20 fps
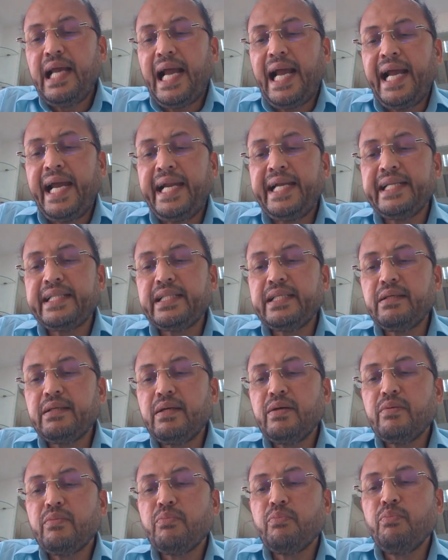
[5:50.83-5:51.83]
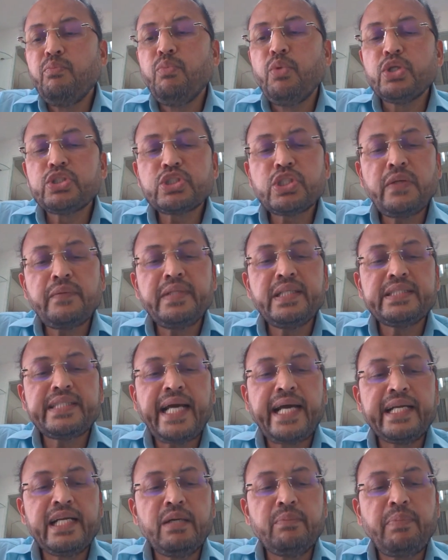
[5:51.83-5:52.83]
and most of the
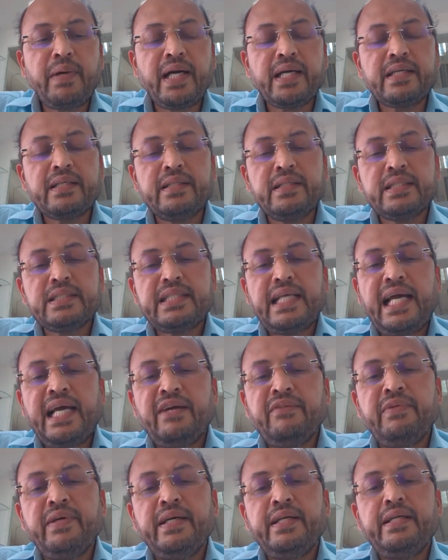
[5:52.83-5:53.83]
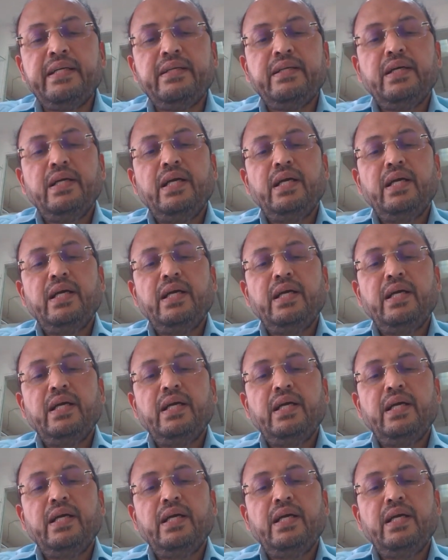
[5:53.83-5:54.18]
channel partners have an